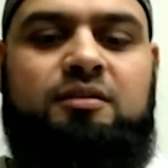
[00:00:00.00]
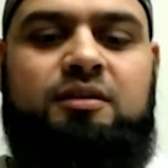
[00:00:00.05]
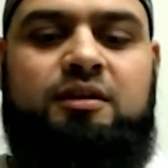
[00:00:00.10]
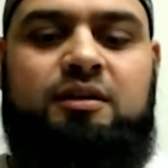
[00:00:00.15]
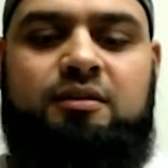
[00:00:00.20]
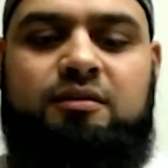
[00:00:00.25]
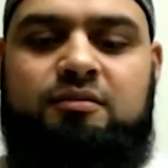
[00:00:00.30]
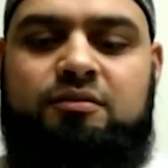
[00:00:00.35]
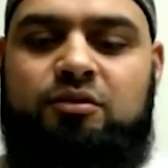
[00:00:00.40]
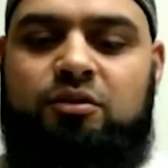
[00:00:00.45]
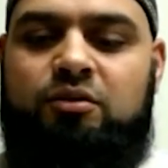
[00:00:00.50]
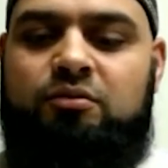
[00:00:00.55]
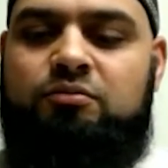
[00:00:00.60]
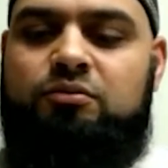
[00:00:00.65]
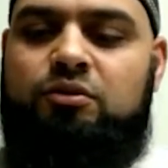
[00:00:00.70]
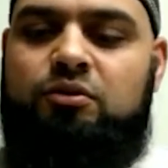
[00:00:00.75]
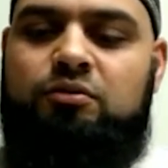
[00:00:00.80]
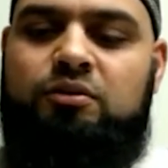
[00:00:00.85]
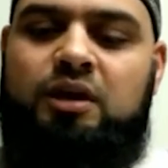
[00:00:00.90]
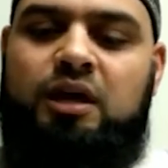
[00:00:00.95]

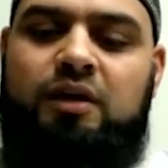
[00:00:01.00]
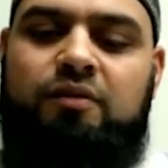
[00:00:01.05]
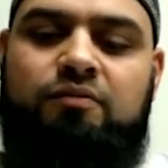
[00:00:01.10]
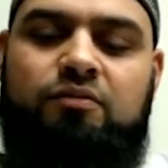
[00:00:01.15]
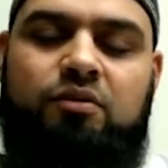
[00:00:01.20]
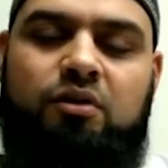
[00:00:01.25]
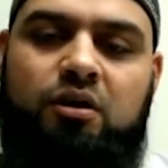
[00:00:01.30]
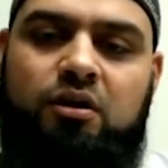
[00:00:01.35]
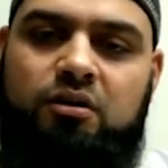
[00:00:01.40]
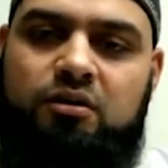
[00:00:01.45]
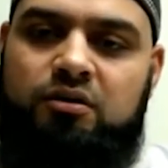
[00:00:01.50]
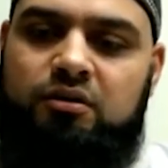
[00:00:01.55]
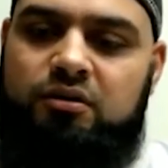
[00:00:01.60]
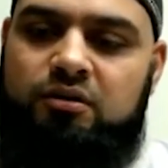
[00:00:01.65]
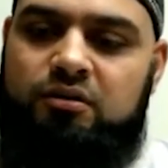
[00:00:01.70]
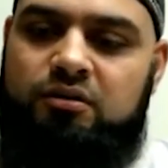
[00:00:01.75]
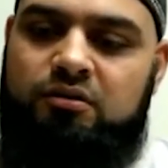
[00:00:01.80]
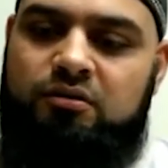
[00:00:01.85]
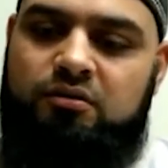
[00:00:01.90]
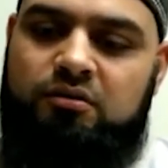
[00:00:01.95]
Don't have longer